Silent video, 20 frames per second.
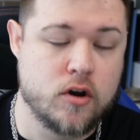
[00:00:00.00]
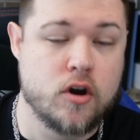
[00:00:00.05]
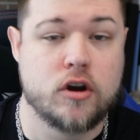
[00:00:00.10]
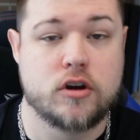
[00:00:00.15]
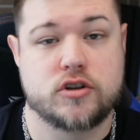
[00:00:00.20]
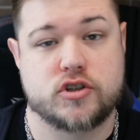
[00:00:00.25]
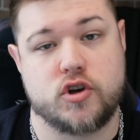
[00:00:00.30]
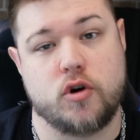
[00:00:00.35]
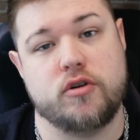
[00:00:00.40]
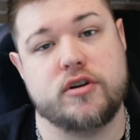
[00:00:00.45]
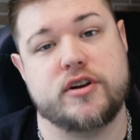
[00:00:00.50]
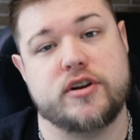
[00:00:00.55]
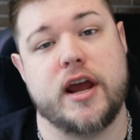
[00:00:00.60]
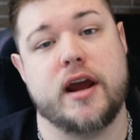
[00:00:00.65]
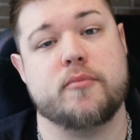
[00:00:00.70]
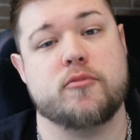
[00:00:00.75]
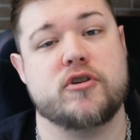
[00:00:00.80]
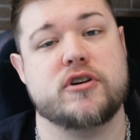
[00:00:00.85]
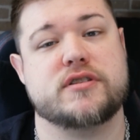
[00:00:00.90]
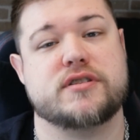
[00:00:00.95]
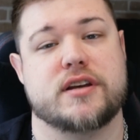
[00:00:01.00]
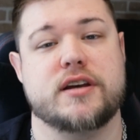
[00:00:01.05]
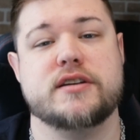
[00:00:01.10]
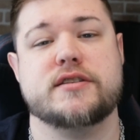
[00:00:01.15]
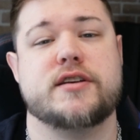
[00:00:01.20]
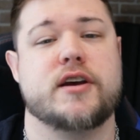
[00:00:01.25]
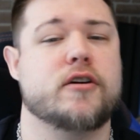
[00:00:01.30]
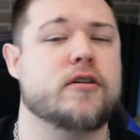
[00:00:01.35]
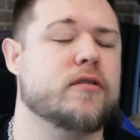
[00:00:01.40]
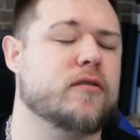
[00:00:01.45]
So Enamorus is
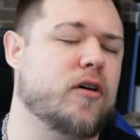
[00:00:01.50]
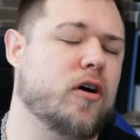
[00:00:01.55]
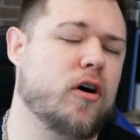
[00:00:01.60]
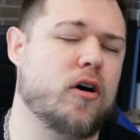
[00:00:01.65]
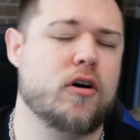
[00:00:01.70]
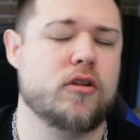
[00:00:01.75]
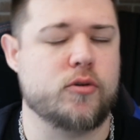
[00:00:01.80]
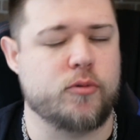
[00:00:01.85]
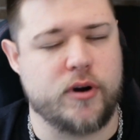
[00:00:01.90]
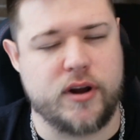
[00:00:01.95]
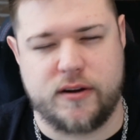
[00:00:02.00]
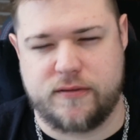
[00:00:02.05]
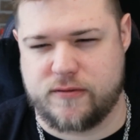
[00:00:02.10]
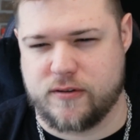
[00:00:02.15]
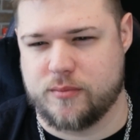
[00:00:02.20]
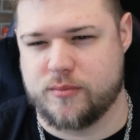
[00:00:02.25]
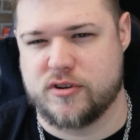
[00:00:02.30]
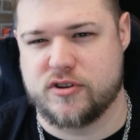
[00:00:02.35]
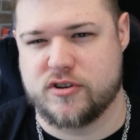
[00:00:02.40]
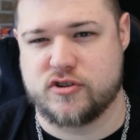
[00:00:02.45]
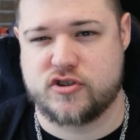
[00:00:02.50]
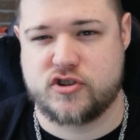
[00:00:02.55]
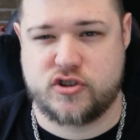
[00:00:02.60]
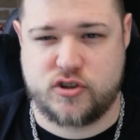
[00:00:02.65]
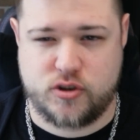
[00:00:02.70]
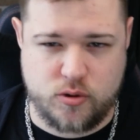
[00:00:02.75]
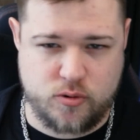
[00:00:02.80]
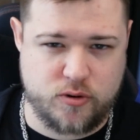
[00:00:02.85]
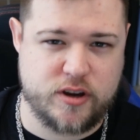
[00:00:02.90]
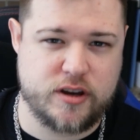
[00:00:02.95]
here all the way from
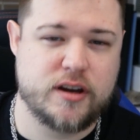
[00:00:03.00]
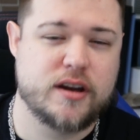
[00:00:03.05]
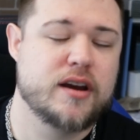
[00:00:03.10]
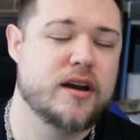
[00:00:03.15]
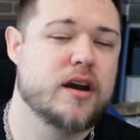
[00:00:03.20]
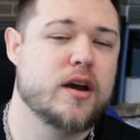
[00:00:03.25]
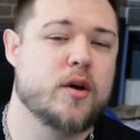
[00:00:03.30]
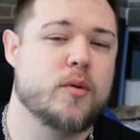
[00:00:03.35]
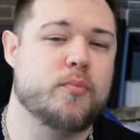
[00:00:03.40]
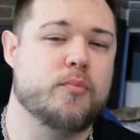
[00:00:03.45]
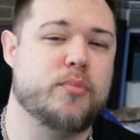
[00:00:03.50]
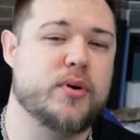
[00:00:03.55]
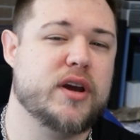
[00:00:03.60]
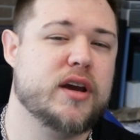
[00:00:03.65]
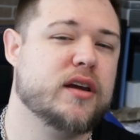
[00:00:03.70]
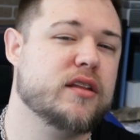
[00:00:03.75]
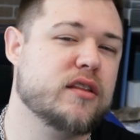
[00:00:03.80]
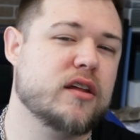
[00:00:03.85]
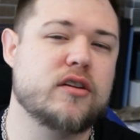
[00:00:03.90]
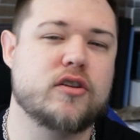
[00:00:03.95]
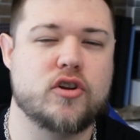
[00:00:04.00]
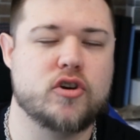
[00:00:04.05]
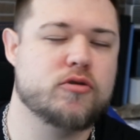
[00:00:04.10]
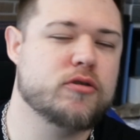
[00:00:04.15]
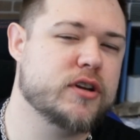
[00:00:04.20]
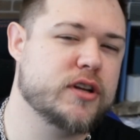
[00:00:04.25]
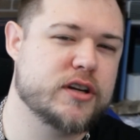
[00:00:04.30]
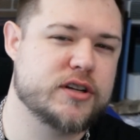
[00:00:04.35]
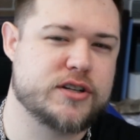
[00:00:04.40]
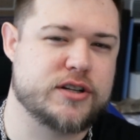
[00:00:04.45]
Hisui, being the new
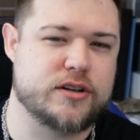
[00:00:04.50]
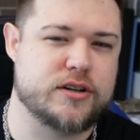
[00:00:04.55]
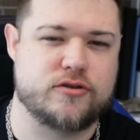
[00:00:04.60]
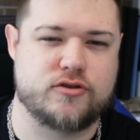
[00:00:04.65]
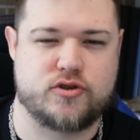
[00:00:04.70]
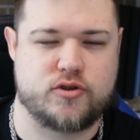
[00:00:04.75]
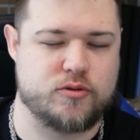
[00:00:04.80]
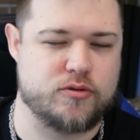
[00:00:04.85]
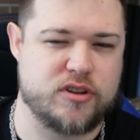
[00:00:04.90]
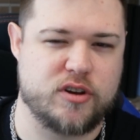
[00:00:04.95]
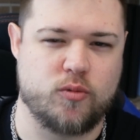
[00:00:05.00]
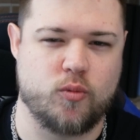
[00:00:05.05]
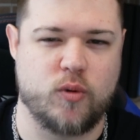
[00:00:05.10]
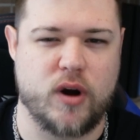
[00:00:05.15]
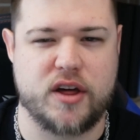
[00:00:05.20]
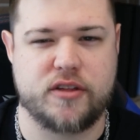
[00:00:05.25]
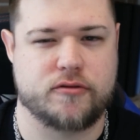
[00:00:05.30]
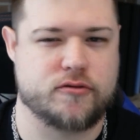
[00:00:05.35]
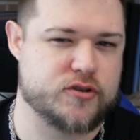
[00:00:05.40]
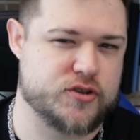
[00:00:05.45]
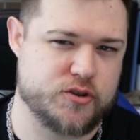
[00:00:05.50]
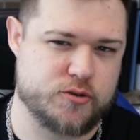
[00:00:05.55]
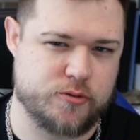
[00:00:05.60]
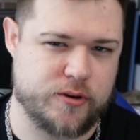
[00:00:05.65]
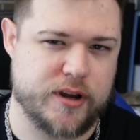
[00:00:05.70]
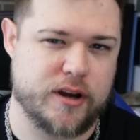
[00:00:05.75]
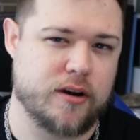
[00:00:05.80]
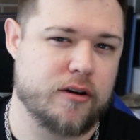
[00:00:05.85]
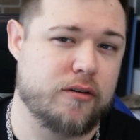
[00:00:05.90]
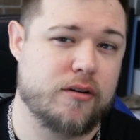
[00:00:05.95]
addition to the Weather
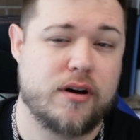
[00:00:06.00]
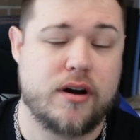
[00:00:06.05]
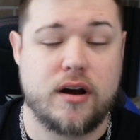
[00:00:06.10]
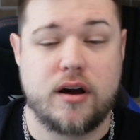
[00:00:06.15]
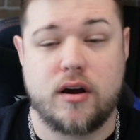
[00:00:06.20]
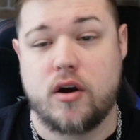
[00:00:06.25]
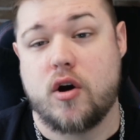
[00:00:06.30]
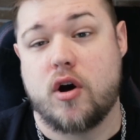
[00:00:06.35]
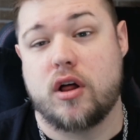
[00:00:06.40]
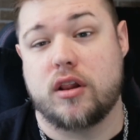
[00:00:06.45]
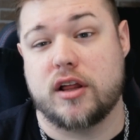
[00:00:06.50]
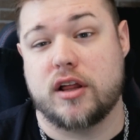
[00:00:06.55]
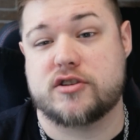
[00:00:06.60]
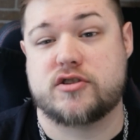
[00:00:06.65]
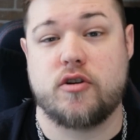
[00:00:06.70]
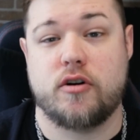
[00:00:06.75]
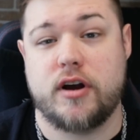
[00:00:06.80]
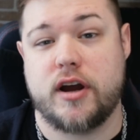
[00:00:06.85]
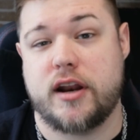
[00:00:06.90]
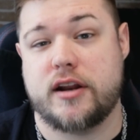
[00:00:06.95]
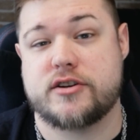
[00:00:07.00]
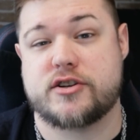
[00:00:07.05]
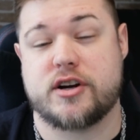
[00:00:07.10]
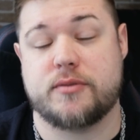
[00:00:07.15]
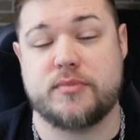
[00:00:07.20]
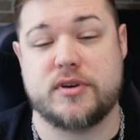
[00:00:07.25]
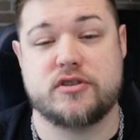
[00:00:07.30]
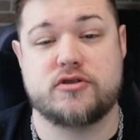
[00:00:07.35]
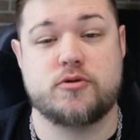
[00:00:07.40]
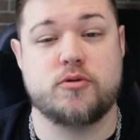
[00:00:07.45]
Trio. Let's go ahead and jump
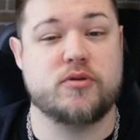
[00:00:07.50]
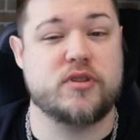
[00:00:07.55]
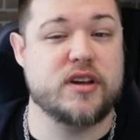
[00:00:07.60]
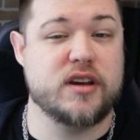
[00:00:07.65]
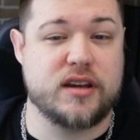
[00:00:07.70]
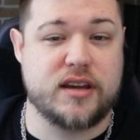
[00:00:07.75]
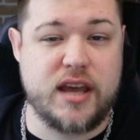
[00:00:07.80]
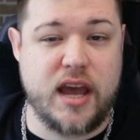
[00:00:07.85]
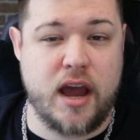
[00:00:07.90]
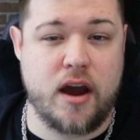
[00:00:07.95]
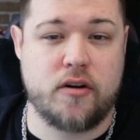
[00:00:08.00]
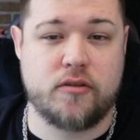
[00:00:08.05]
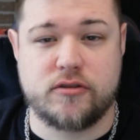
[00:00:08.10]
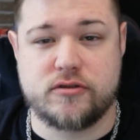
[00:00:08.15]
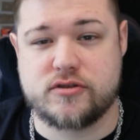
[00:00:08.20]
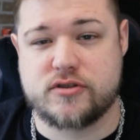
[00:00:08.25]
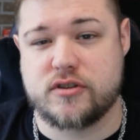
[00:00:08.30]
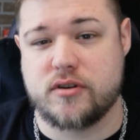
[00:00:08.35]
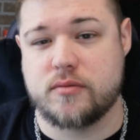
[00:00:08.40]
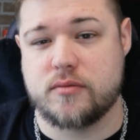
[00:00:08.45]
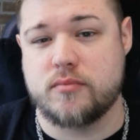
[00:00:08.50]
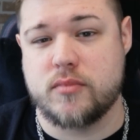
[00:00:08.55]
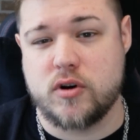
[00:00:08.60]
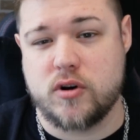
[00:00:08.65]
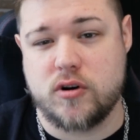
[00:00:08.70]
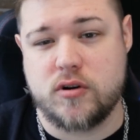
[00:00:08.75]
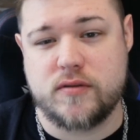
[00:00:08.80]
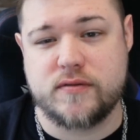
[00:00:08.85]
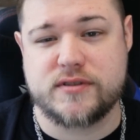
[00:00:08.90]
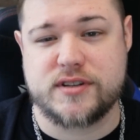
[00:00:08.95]
into the counters, the
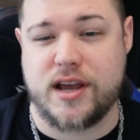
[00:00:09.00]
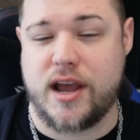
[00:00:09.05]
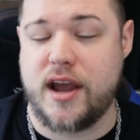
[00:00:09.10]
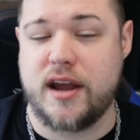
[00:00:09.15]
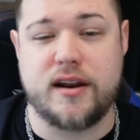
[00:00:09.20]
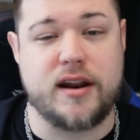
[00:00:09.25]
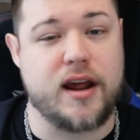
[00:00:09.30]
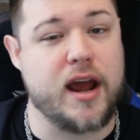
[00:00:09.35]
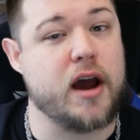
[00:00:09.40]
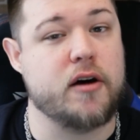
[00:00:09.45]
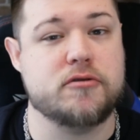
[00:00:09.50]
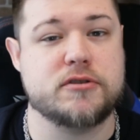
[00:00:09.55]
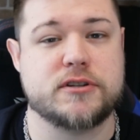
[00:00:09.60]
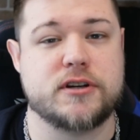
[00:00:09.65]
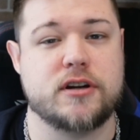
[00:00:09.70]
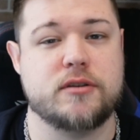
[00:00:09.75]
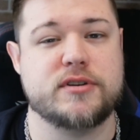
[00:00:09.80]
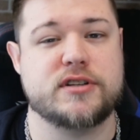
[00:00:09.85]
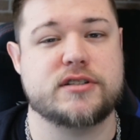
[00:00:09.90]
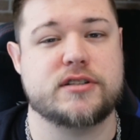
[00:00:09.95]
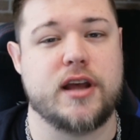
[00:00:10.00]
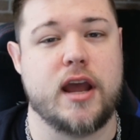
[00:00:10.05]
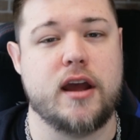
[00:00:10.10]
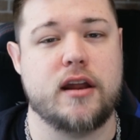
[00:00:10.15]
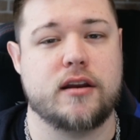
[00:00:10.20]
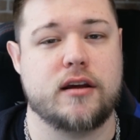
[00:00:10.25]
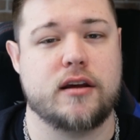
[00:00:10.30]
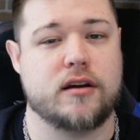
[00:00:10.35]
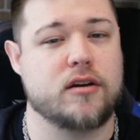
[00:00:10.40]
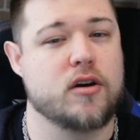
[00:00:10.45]
moves, and how it's going to be
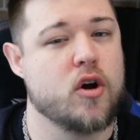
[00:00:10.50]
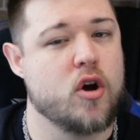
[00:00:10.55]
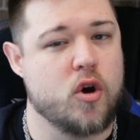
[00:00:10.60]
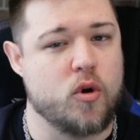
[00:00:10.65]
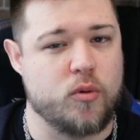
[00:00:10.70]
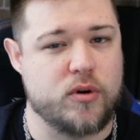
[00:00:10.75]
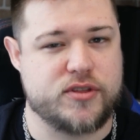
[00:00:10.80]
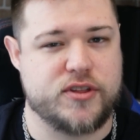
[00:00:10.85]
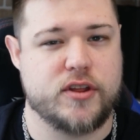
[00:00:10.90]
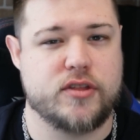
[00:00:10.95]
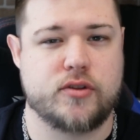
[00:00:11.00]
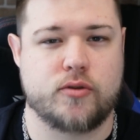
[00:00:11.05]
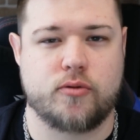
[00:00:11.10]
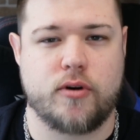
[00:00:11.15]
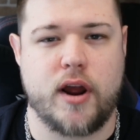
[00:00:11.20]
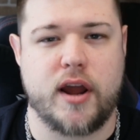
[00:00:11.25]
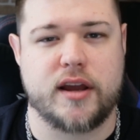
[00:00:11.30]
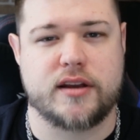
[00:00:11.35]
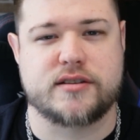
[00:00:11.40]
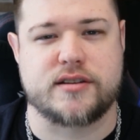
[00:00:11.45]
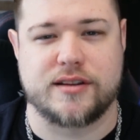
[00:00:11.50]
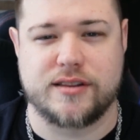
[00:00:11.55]
standing within the ranks in the